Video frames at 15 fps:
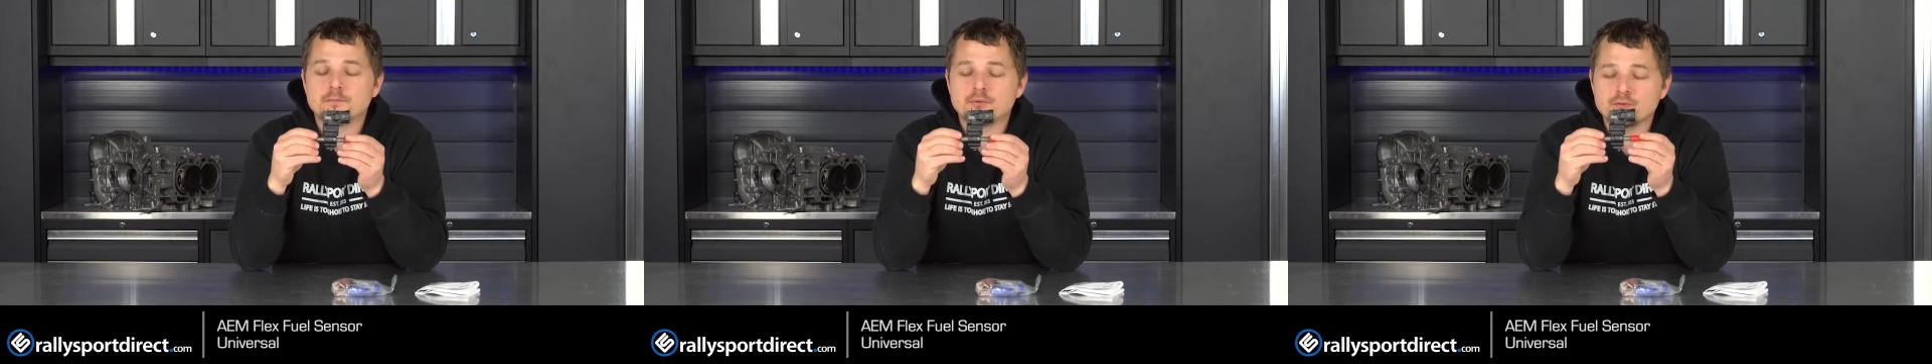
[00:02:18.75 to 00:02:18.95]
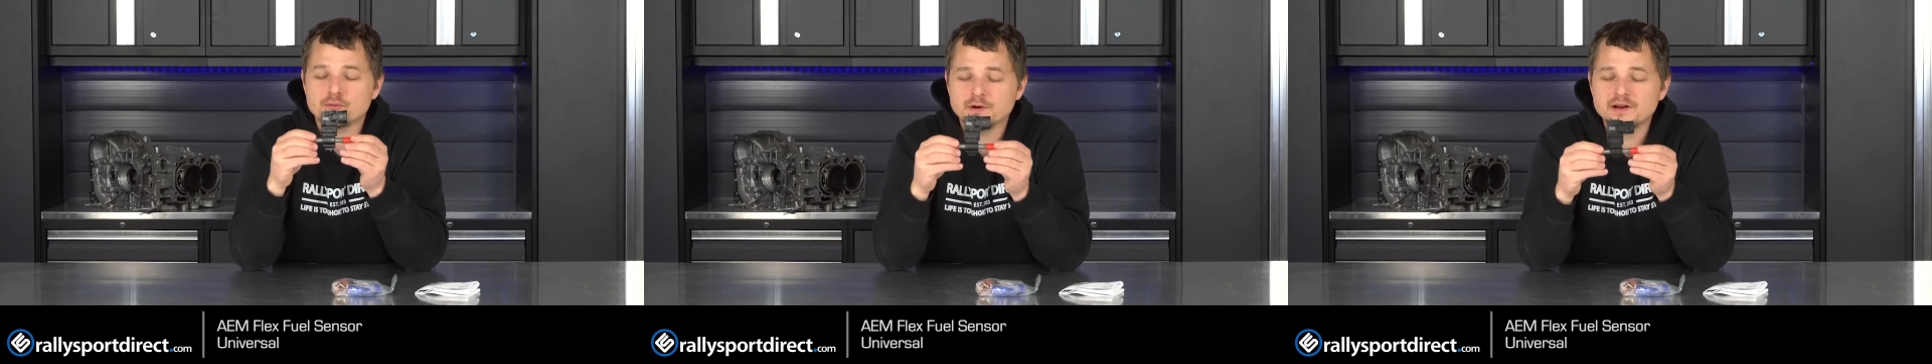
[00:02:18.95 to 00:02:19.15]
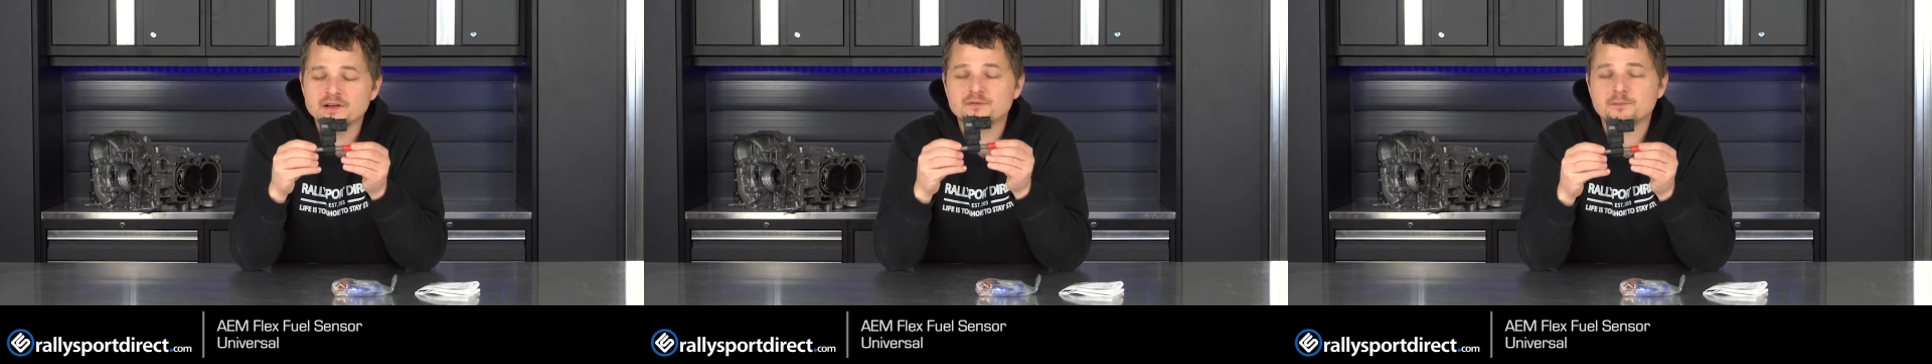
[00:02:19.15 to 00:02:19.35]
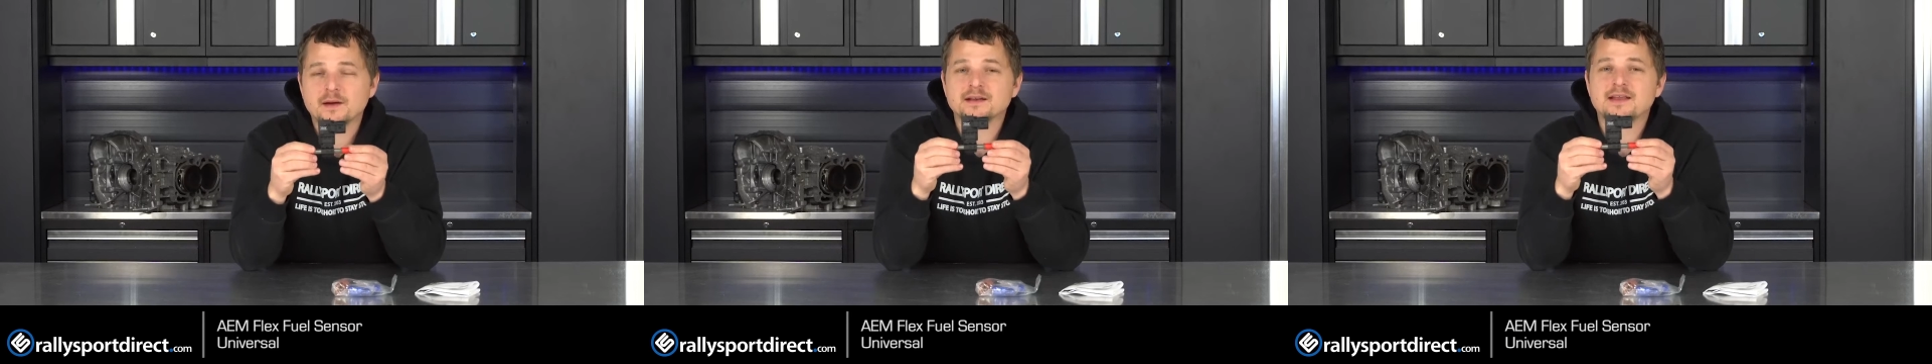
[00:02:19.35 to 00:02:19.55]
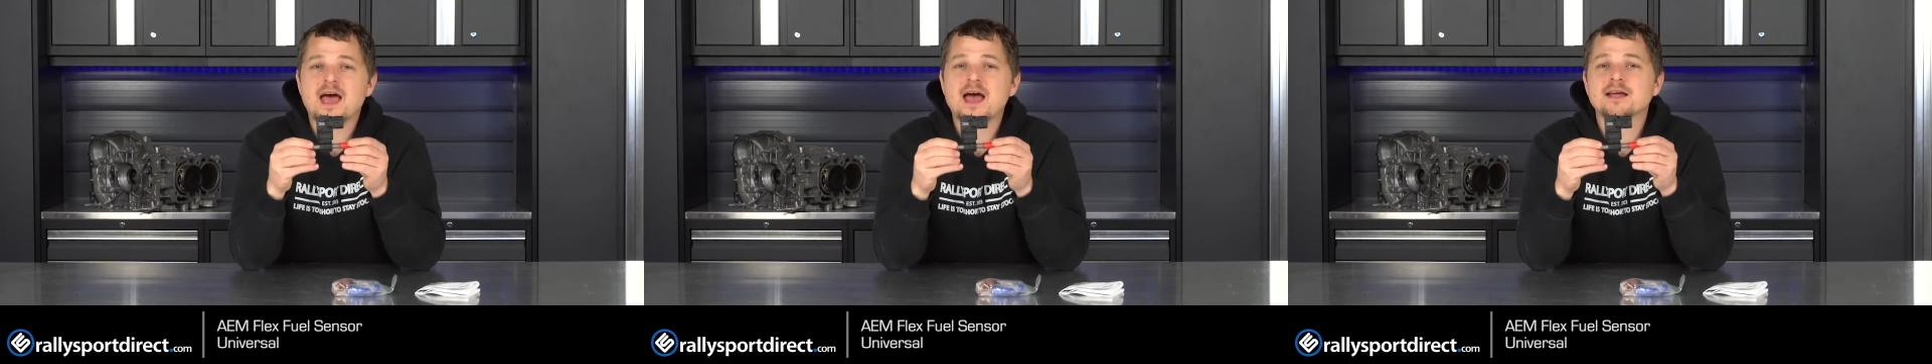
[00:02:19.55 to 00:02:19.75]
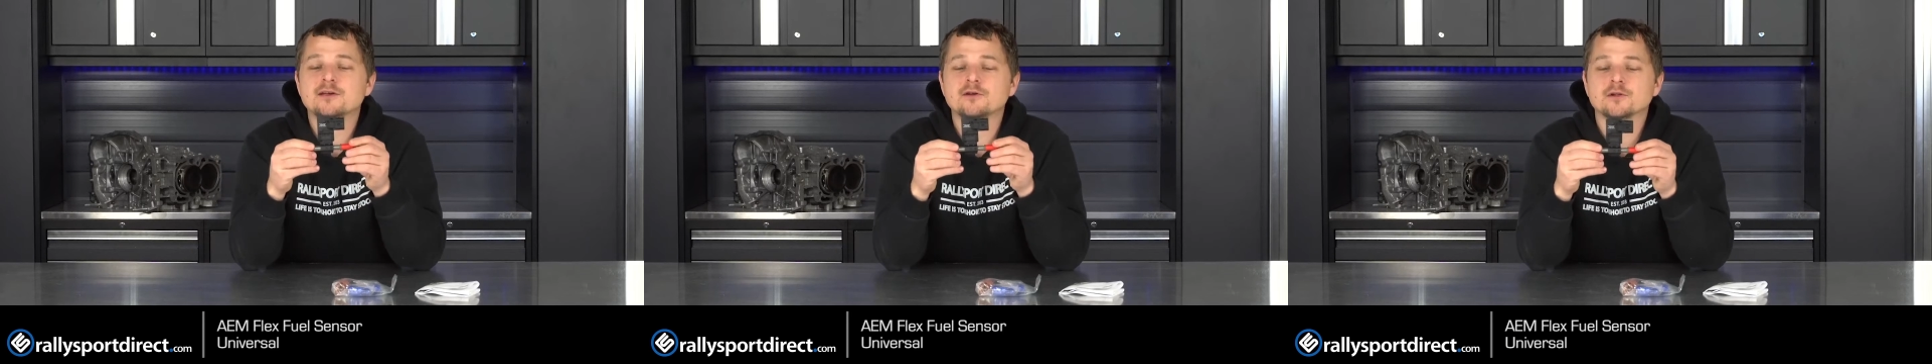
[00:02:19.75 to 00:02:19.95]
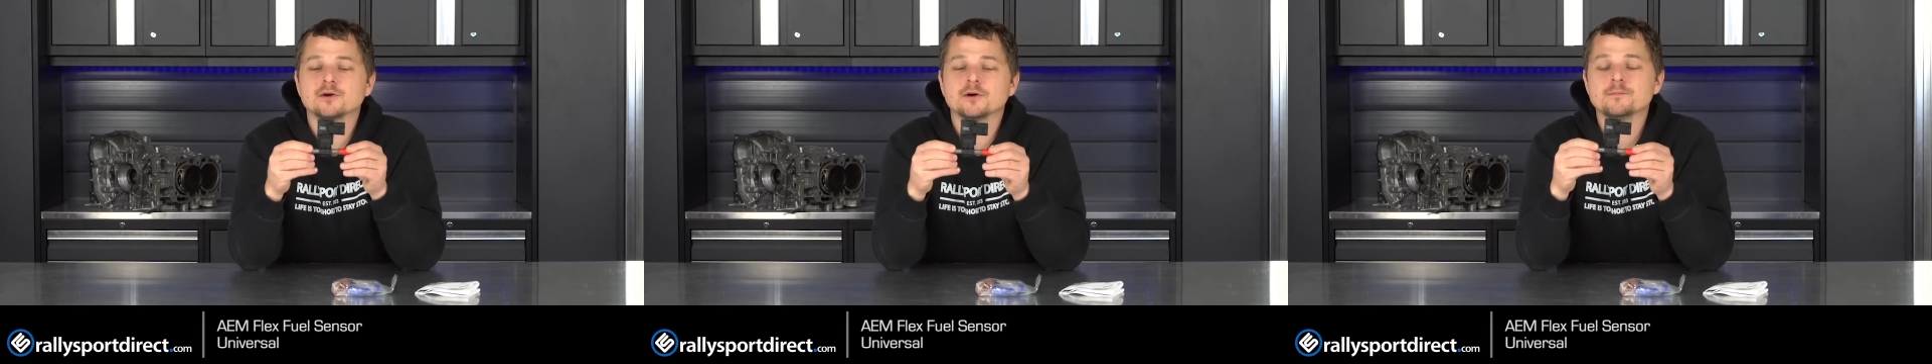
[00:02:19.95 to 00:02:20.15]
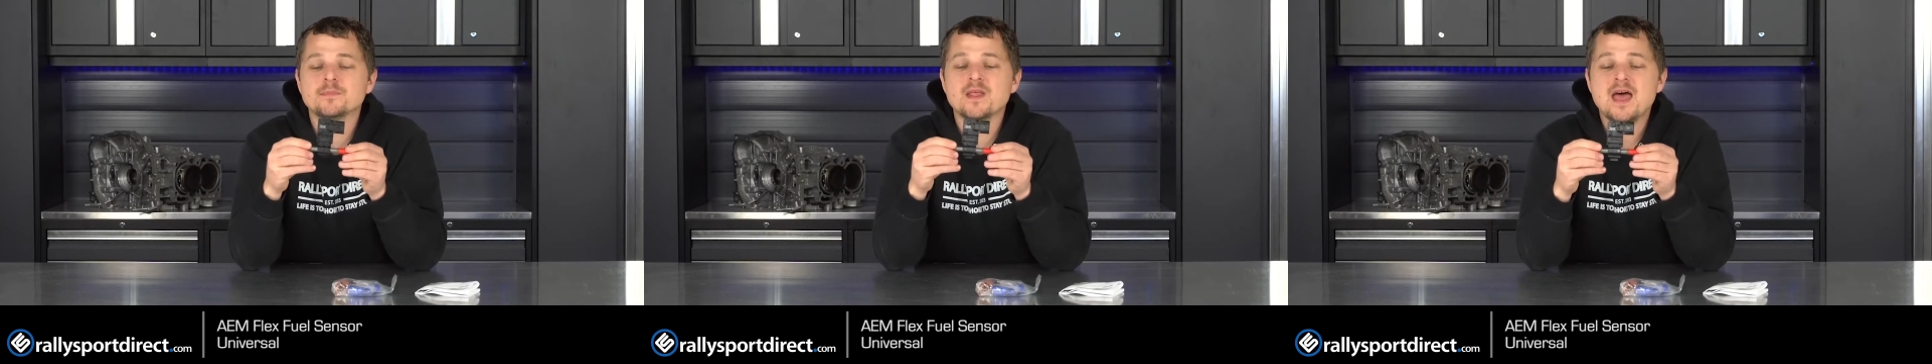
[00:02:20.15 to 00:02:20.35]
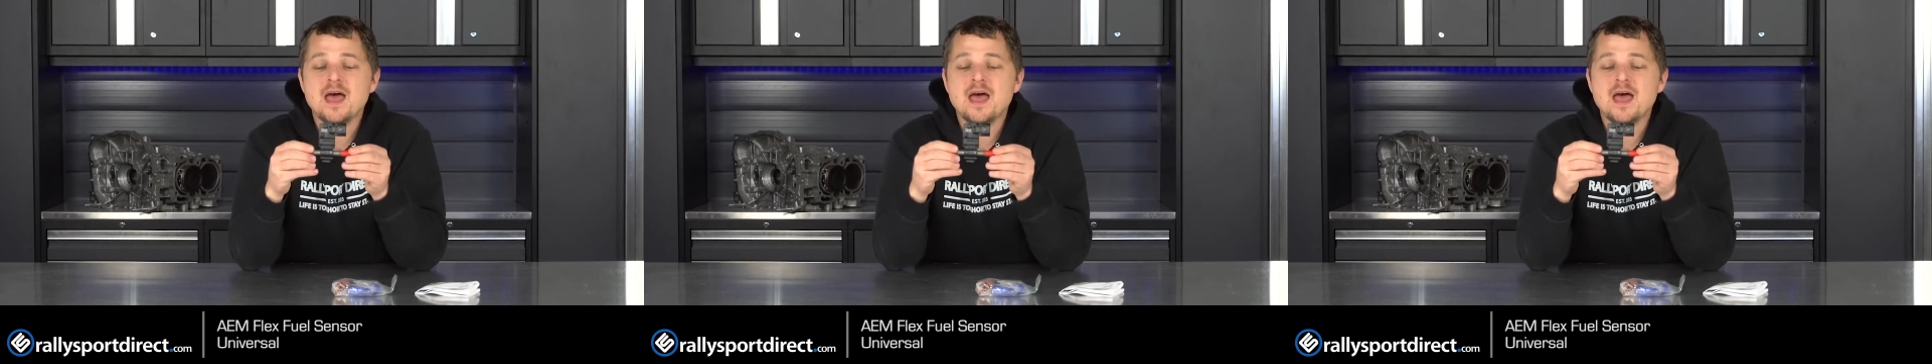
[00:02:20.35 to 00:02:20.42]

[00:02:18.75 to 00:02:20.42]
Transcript: pretty spectacular.